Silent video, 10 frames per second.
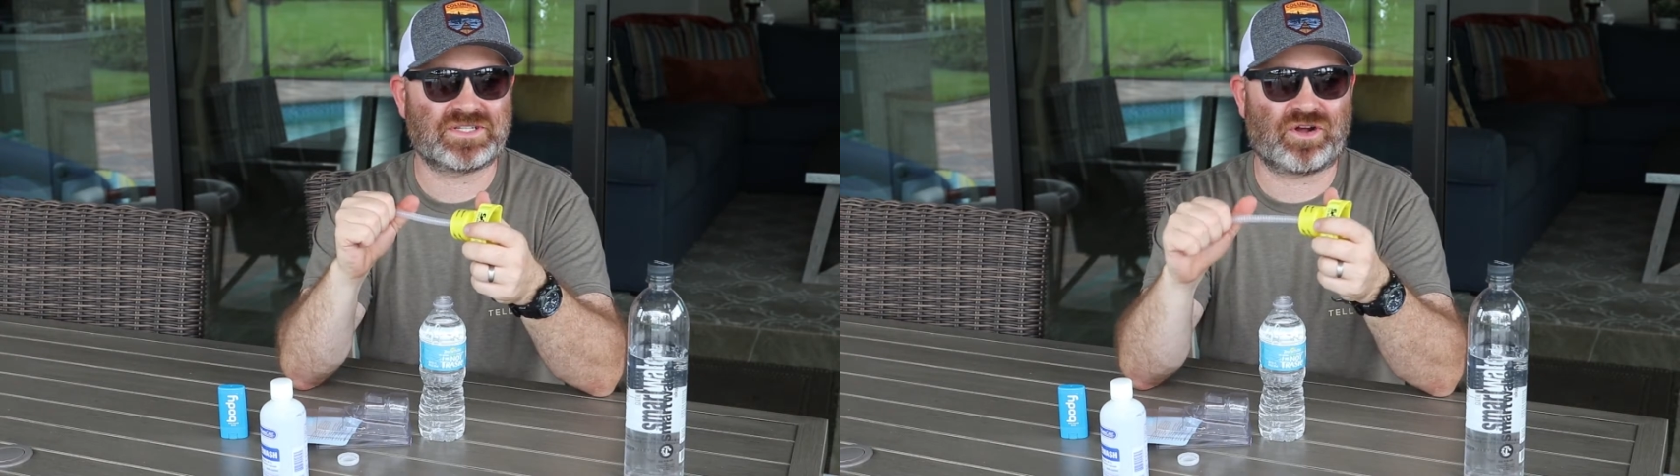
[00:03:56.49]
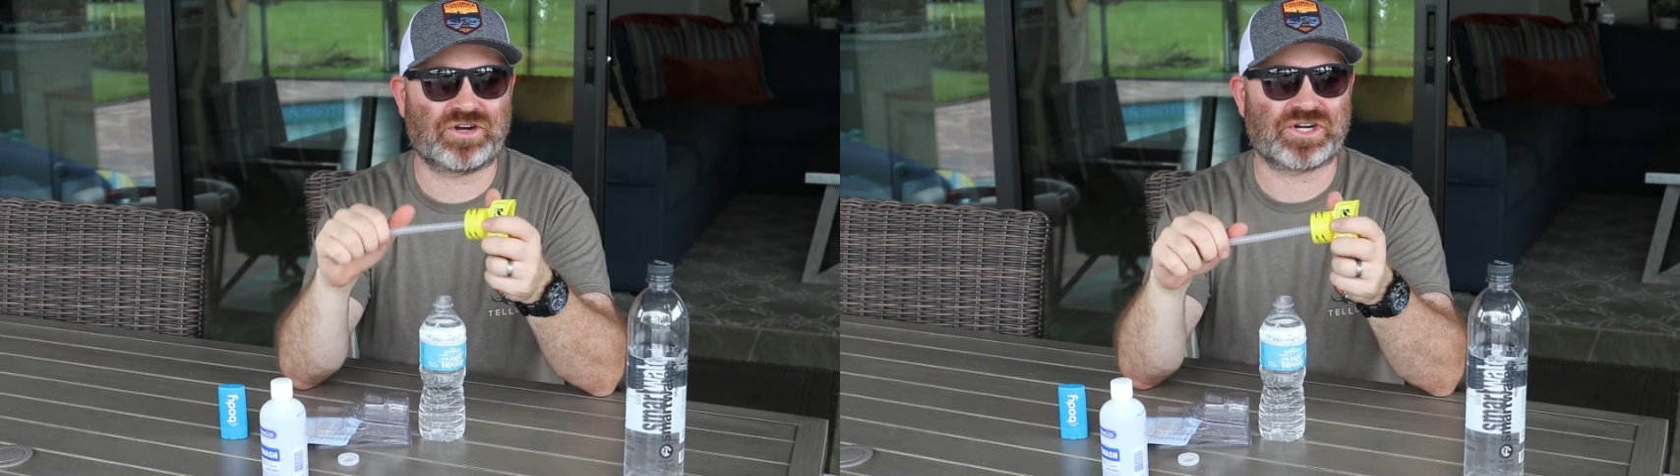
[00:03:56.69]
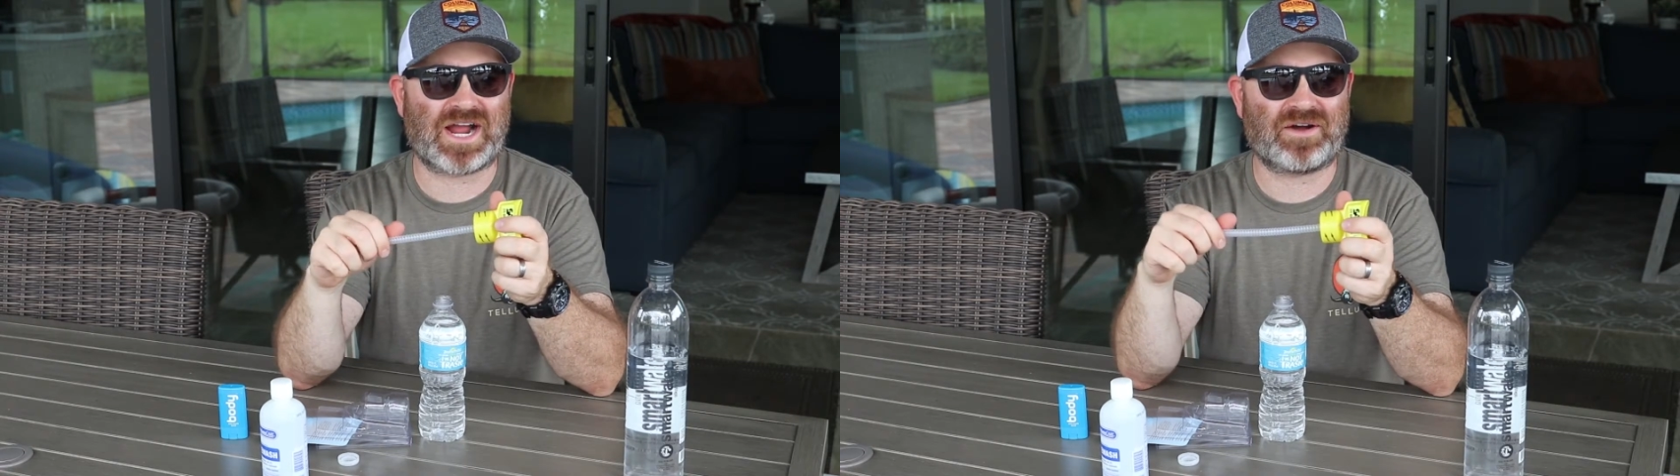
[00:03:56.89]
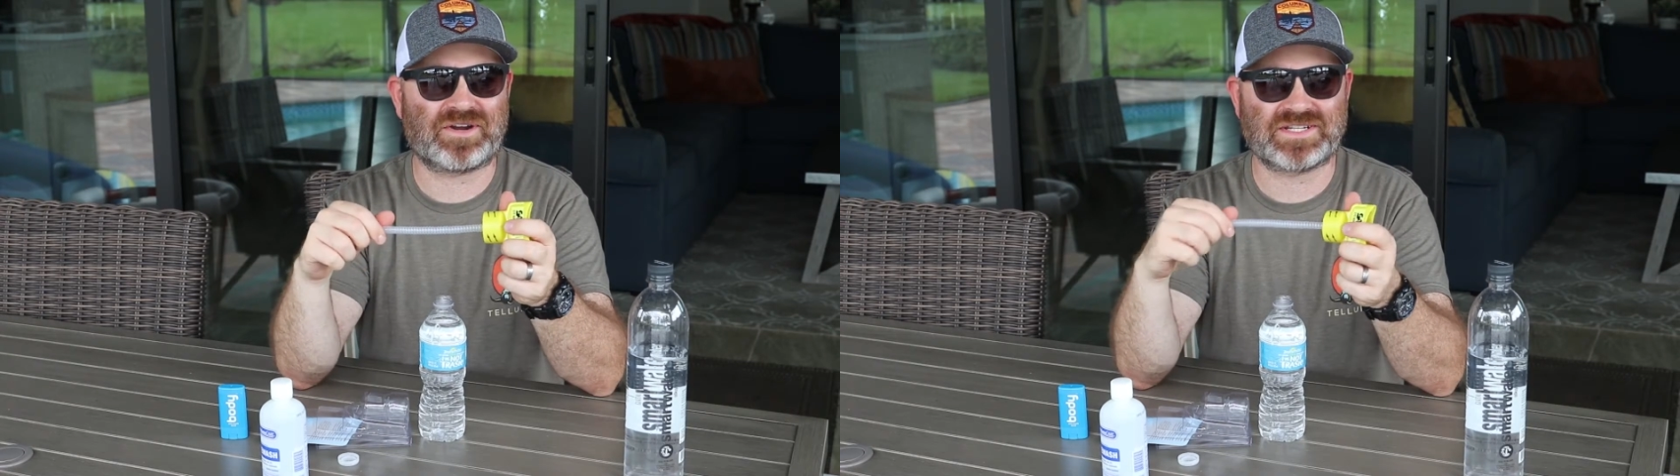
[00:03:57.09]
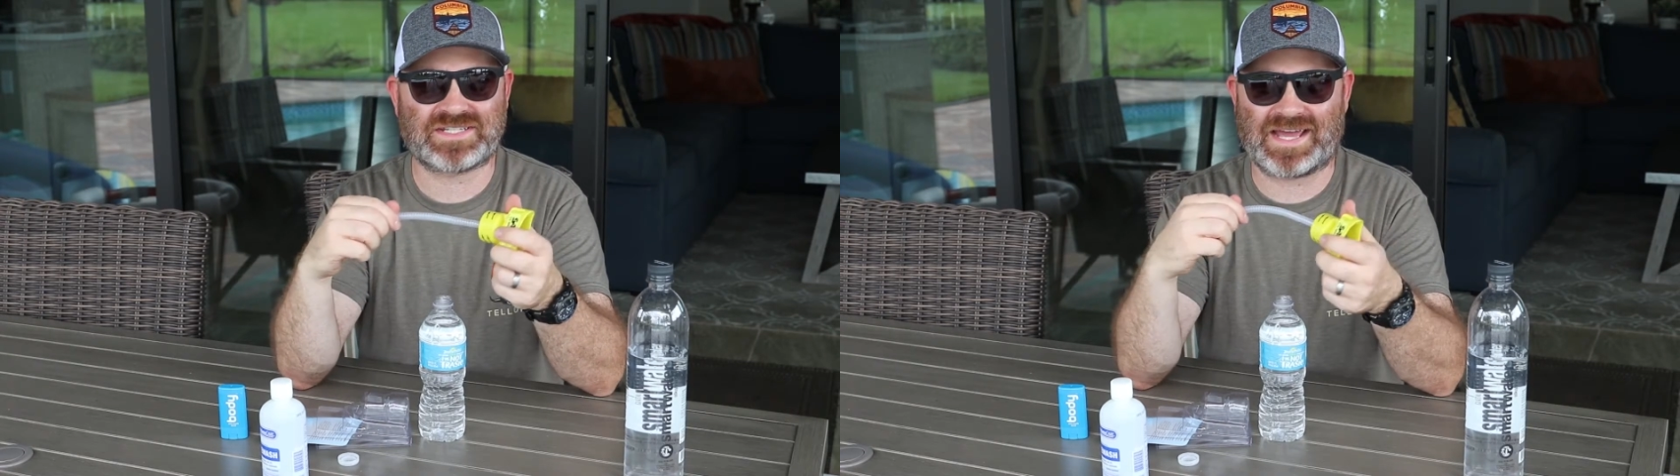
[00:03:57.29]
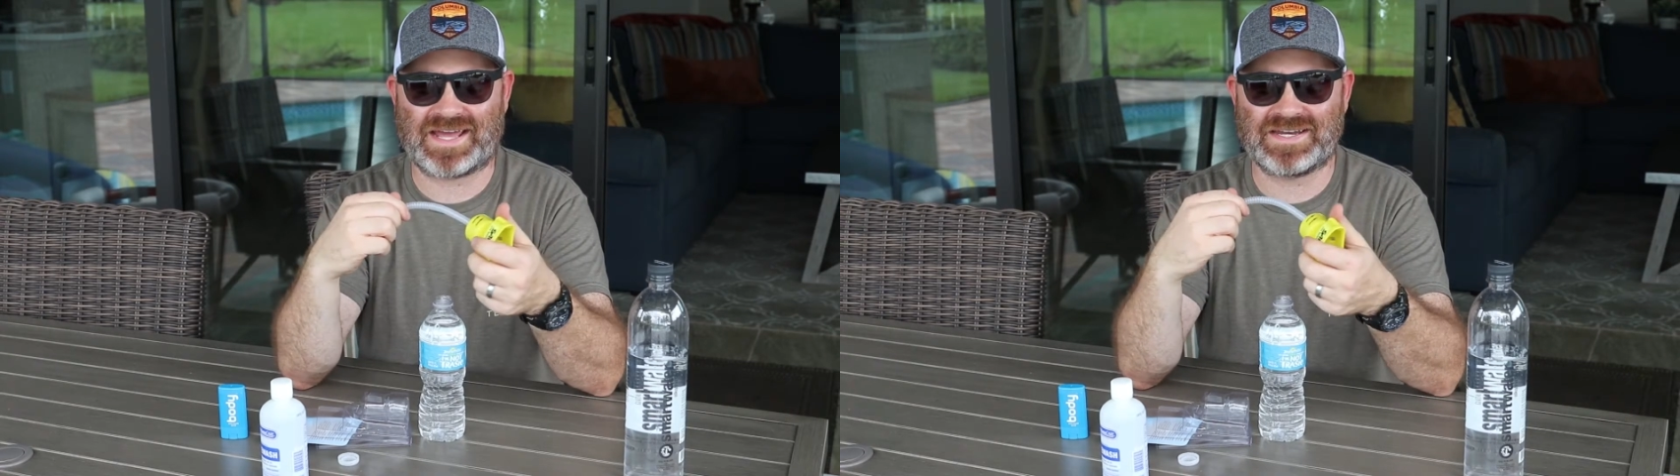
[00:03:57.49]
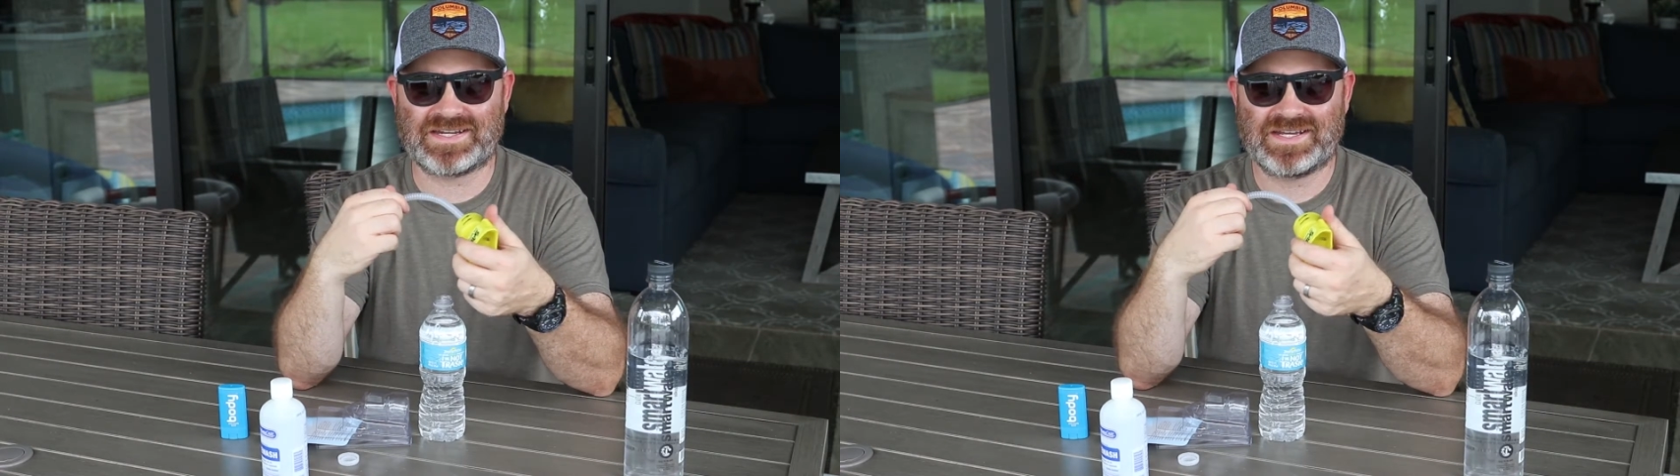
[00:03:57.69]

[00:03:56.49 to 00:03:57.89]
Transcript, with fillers: larger outings and